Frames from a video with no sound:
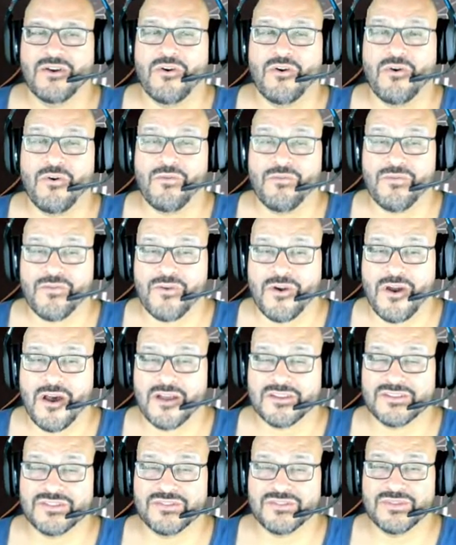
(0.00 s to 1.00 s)

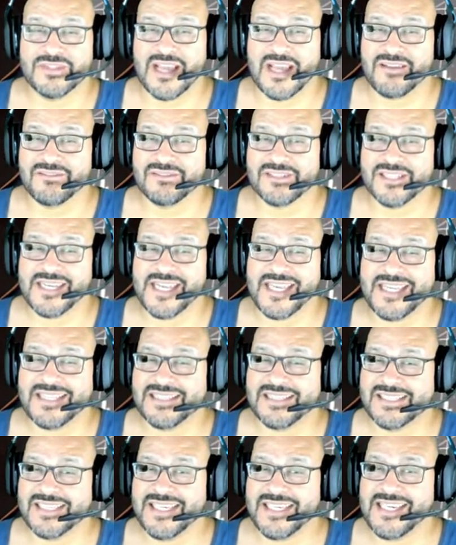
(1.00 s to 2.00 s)
overall two thousand
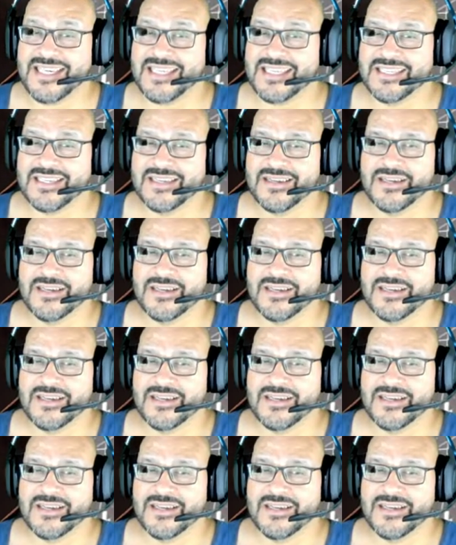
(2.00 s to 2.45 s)
eighteen.